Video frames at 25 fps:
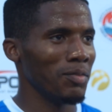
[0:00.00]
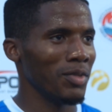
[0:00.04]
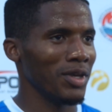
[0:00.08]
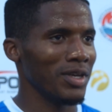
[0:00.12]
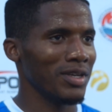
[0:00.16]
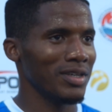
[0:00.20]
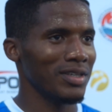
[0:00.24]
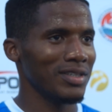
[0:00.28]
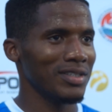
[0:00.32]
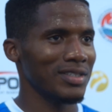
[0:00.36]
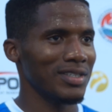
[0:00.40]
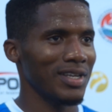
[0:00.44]

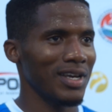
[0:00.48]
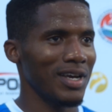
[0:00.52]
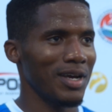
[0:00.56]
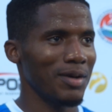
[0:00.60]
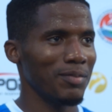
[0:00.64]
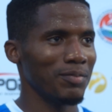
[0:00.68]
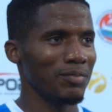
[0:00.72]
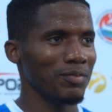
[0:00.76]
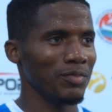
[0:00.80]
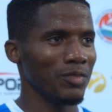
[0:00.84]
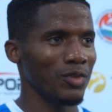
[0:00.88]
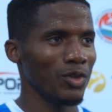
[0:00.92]
Because
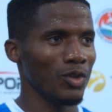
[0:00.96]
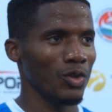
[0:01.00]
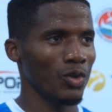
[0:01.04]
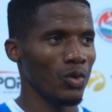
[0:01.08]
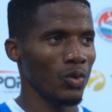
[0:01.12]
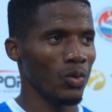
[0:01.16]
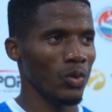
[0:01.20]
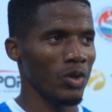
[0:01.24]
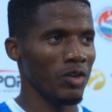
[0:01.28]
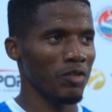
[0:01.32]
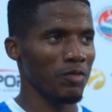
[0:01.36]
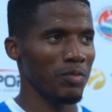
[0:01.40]

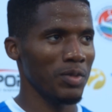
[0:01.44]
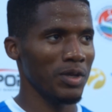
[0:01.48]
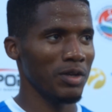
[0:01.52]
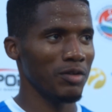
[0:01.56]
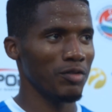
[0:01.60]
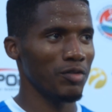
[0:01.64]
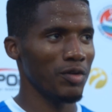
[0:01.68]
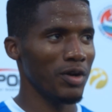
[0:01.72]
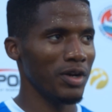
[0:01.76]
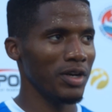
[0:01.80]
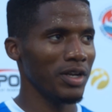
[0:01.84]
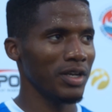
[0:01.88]
we have
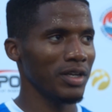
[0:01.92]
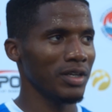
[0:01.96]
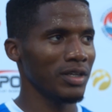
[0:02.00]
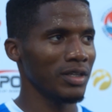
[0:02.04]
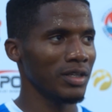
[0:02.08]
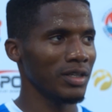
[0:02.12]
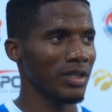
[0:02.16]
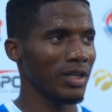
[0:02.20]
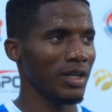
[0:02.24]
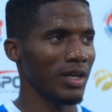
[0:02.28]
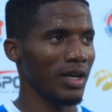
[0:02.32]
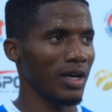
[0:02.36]
been
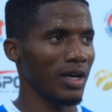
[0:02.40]
running